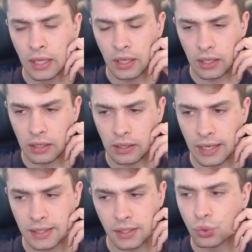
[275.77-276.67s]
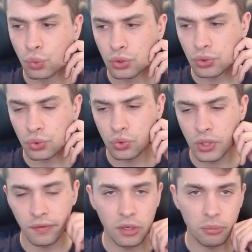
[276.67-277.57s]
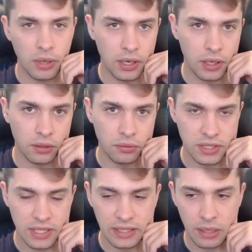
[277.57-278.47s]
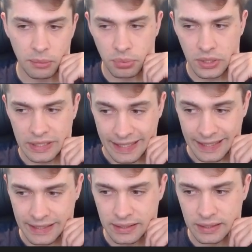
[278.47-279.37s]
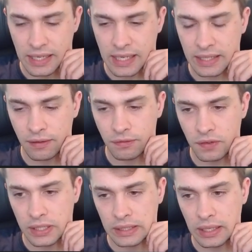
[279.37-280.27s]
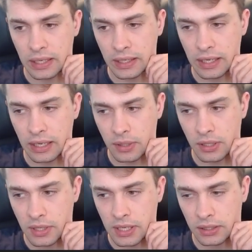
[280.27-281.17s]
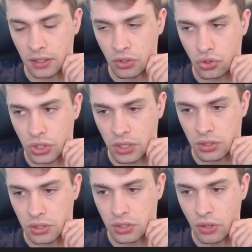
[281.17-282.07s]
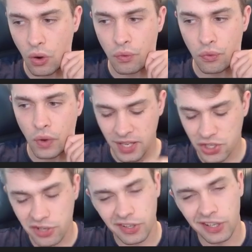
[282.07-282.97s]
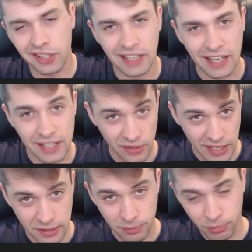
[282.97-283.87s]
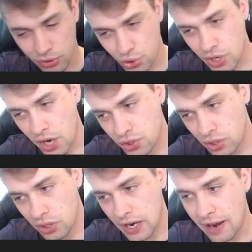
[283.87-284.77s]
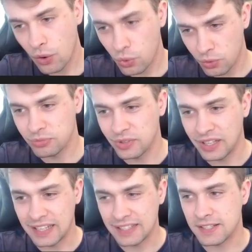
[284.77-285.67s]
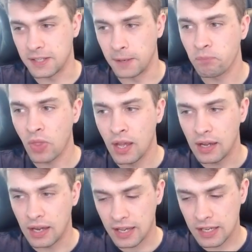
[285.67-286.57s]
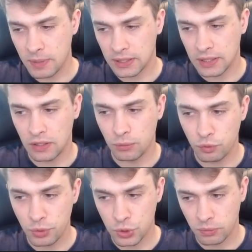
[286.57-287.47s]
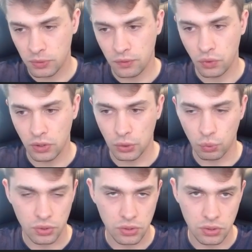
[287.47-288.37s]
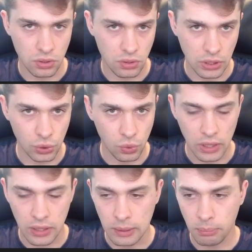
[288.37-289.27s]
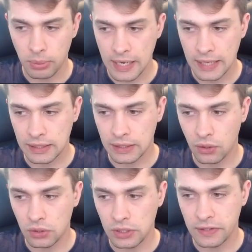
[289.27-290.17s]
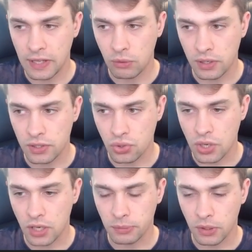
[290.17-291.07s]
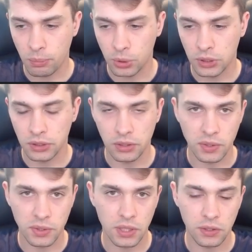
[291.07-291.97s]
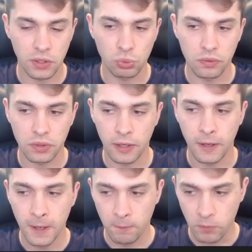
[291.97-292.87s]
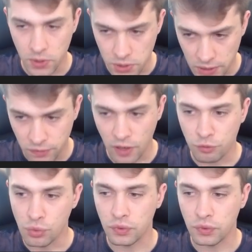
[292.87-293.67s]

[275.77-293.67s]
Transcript: I didn't want to reveal my setup yet, and I felt like I might be getting chances of achieving the isolated pawn structure. How? Let's see. I expected the move bishop d3 that was naturally played, and only now I struck my opponent in the center with the c5 move.